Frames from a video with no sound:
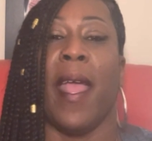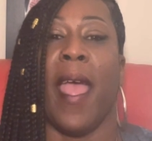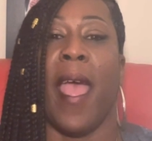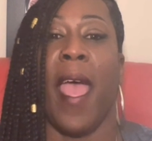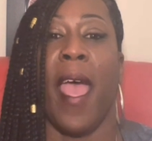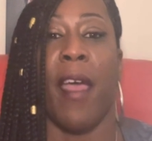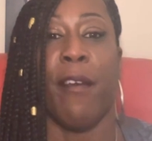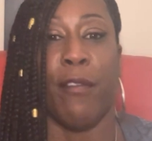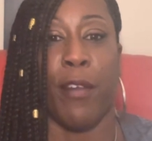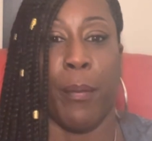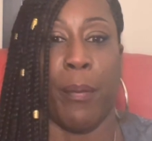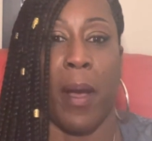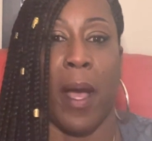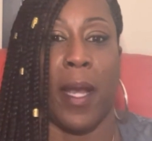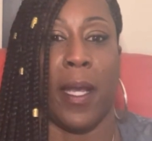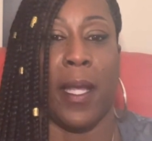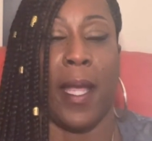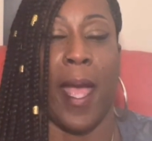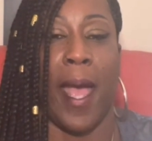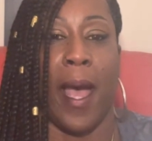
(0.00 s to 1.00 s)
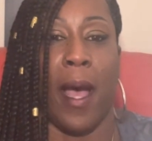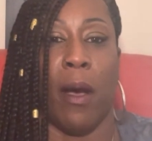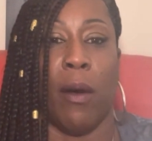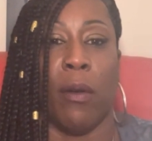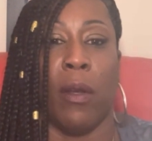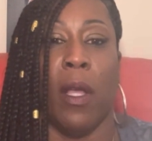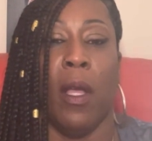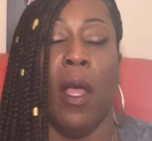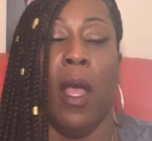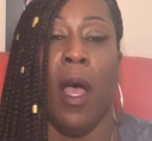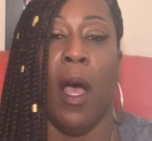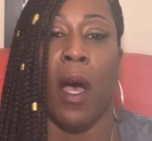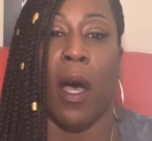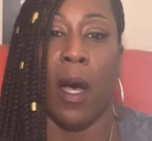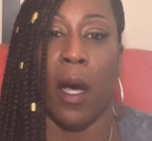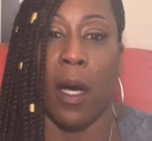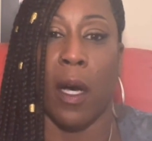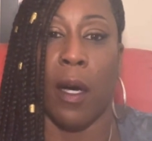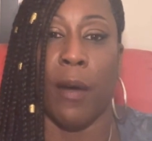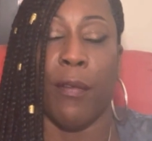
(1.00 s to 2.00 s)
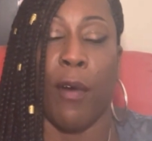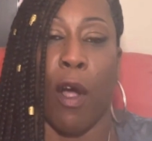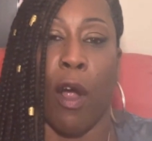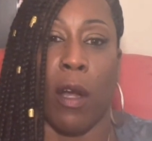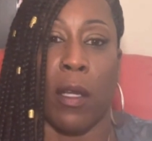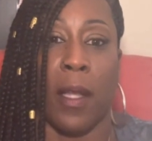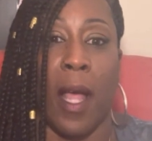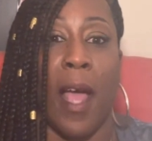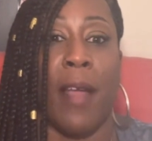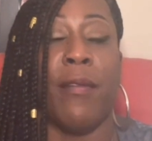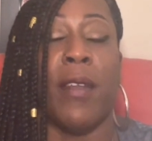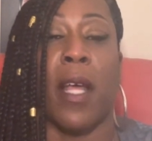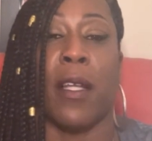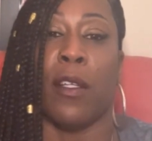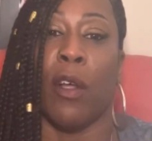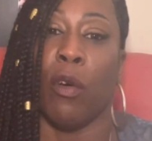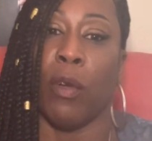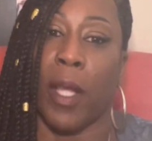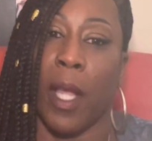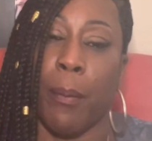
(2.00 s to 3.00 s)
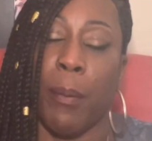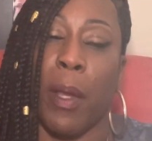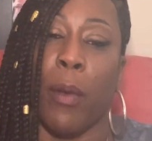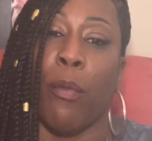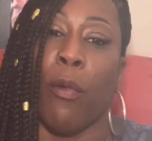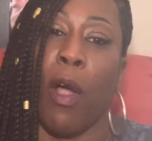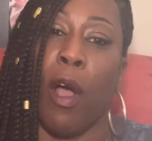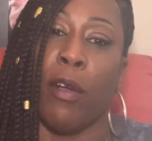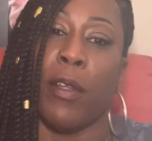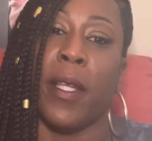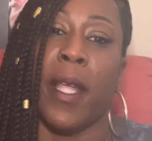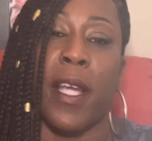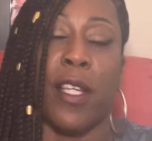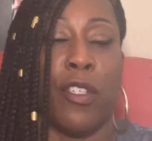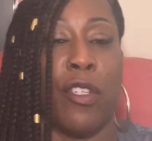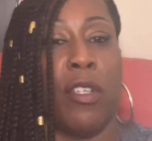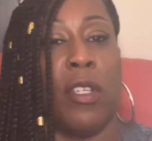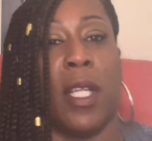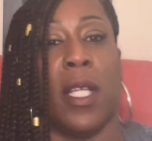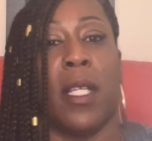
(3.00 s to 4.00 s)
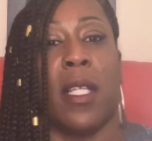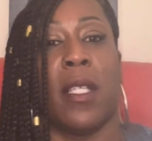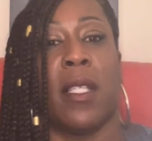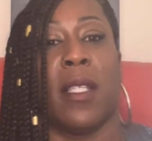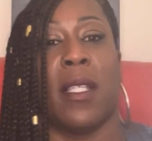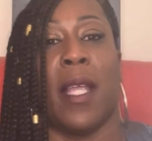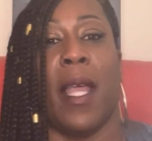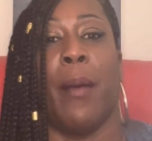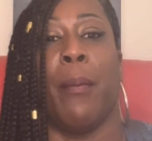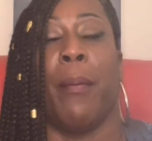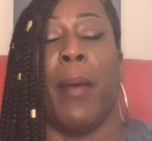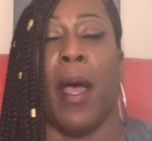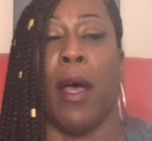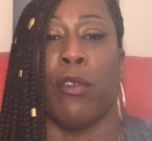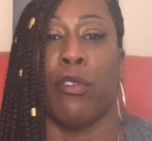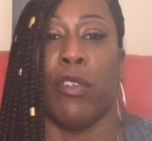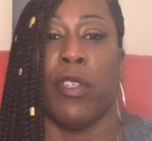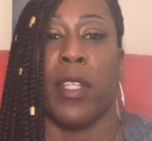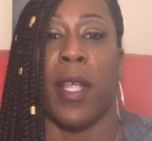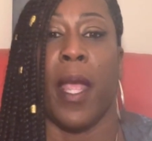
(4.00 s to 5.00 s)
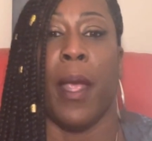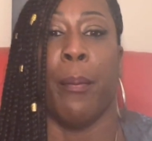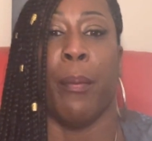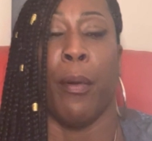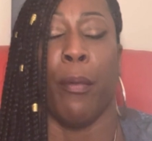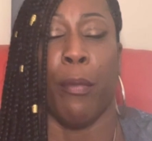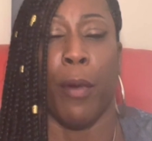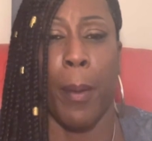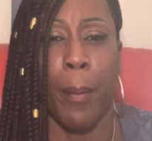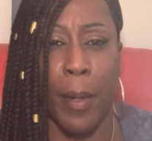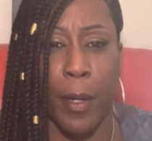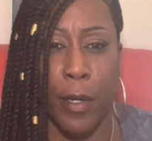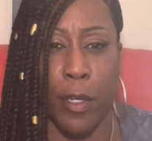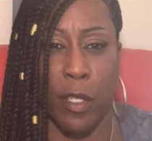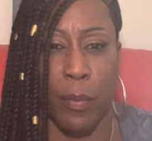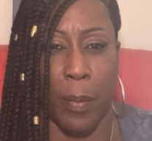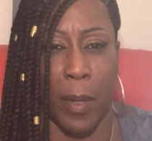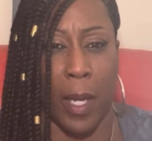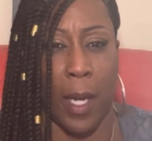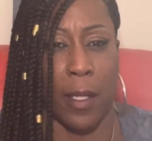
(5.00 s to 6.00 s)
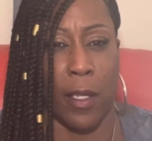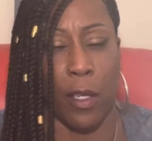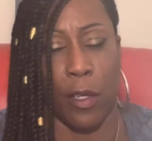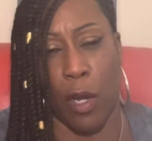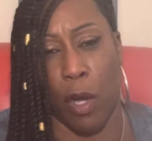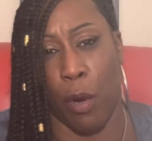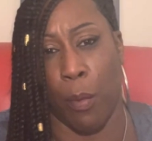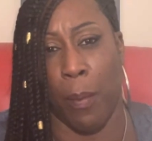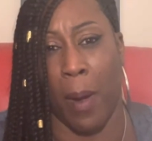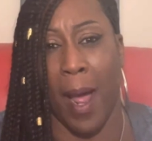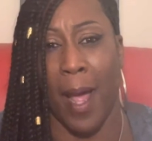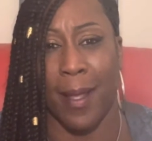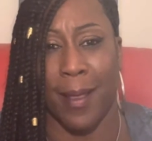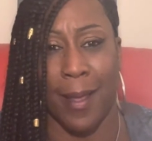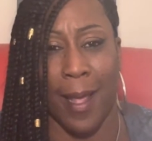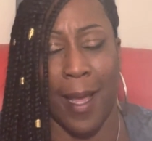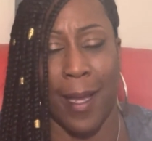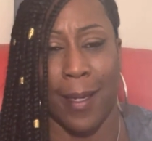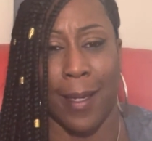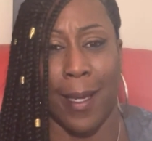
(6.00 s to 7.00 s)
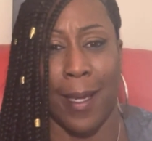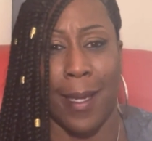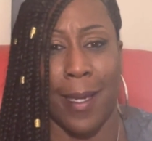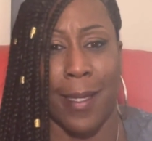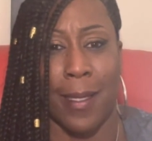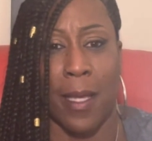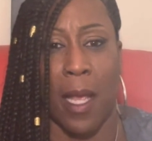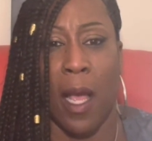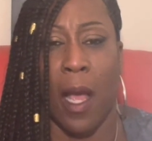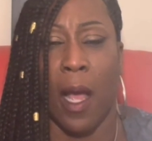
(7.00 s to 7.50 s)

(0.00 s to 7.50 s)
everybody out of our life. Now, don't get me wrong. Yes, you need to set boundaries and perimeters. But, you know, my thing is,